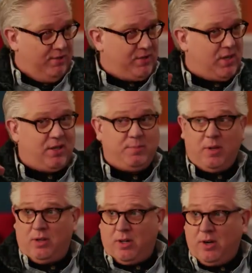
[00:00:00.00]
all of this audience,
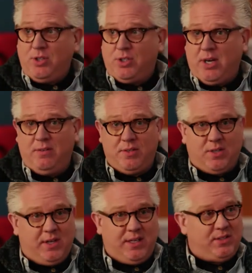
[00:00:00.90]
but a large share of
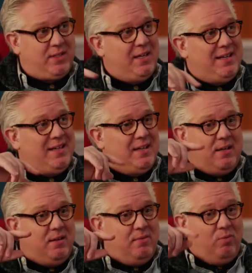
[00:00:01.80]
this audience,
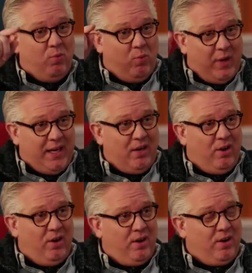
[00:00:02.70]
we
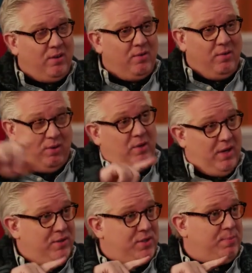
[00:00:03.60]
are. Uh,
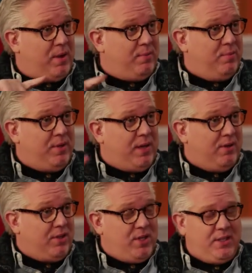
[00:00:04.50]
here's the problem with
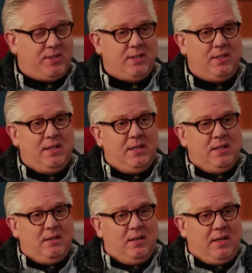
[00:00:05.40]
Gary Johnson.
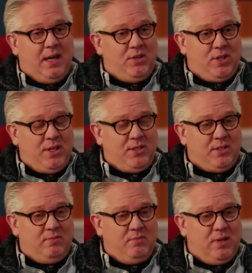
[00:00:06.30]
Uh, Gary
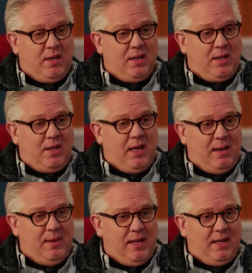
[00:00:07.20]
Johnson uh,
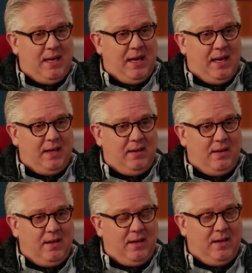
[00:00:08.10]
came in
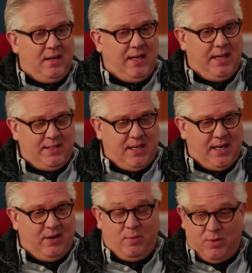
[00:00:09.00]
and uh, he
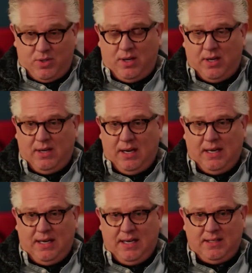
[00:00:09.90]
said, or was on,
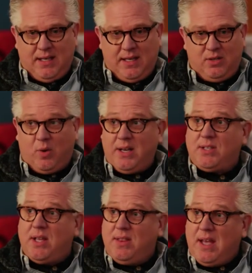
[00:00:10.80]
and he said
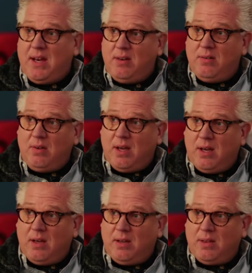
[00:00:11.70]
twice, and then
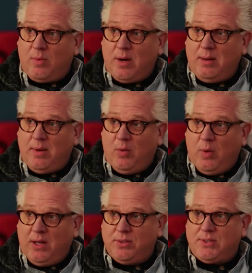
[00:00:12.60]
uh, the running mate
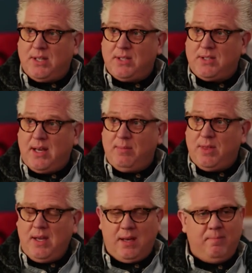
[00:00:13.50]
Weld said the same
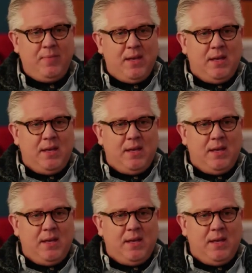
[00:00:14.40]
thing,